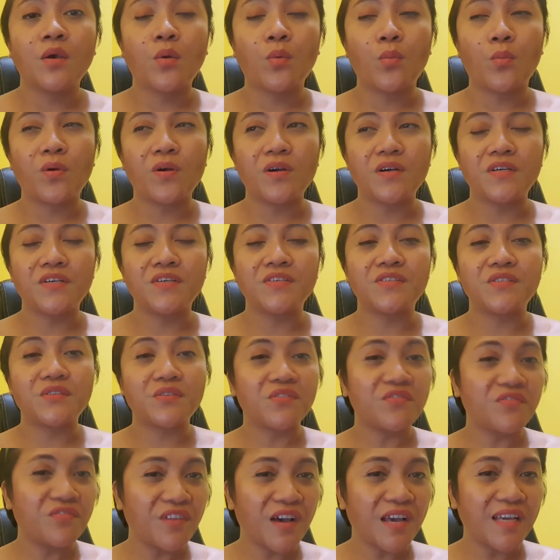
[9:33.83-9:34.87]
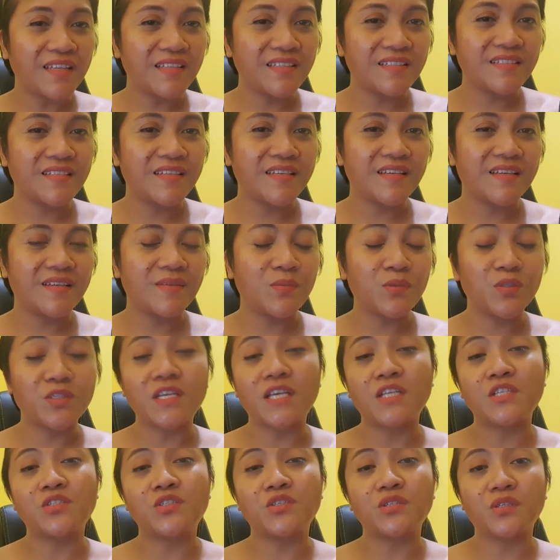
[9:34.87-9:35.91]
was finding
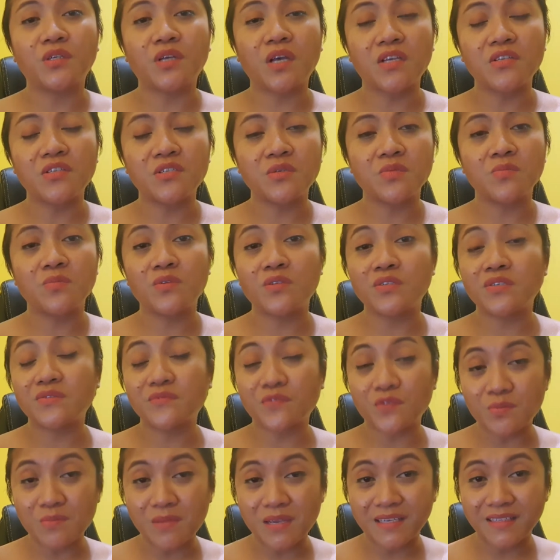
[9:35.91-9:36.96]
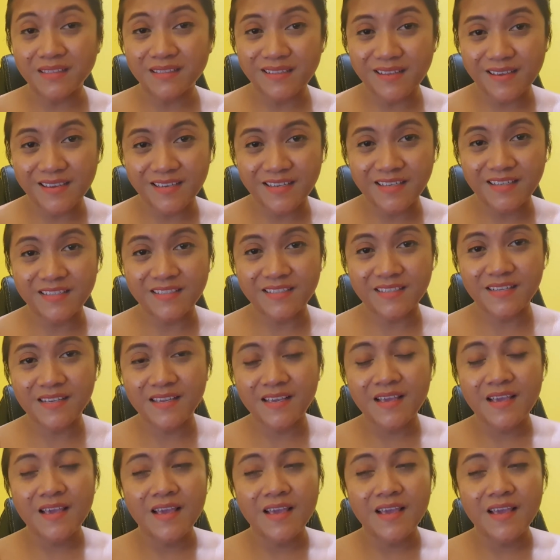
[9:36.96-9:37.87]
potential customers for my client.